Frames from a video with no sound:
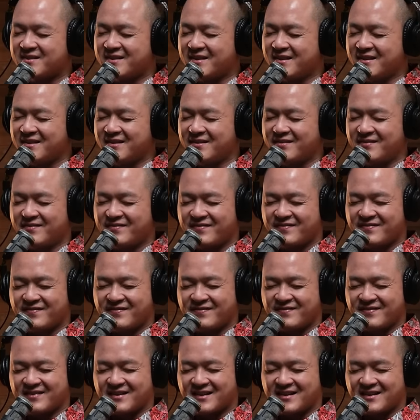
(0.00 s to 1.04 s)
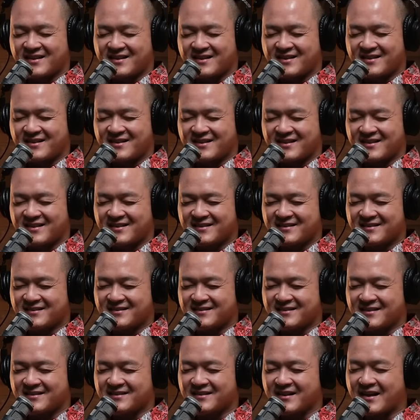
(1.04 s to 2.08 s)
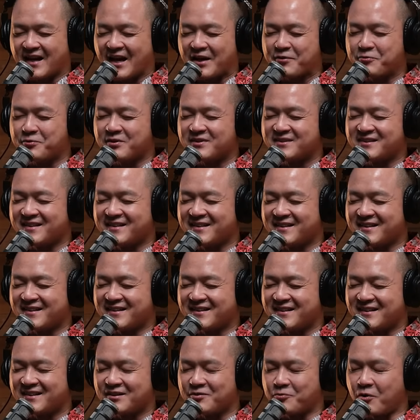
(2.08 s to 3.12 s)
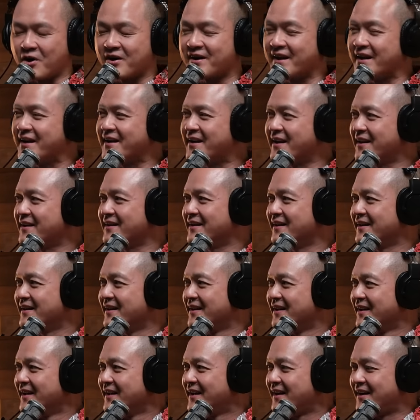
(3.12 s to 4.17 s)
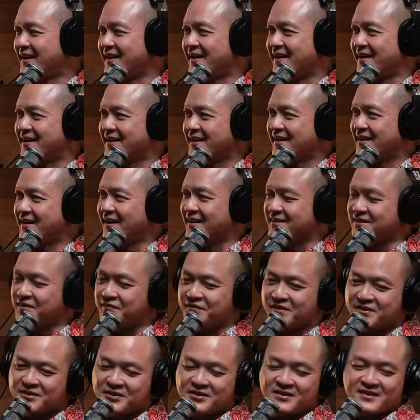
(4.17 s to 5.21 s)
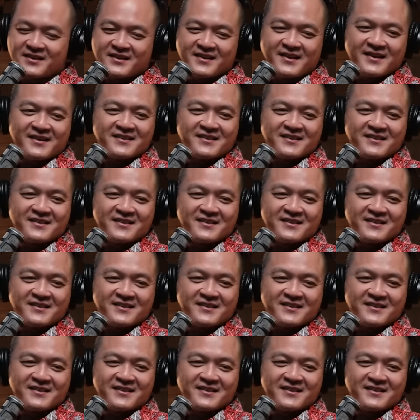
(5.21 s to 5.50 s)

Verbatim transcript: Steve, uh, the the guy who was in uh, Walking Dead. Steven uh, Yeun. Uh, Steven Yeun,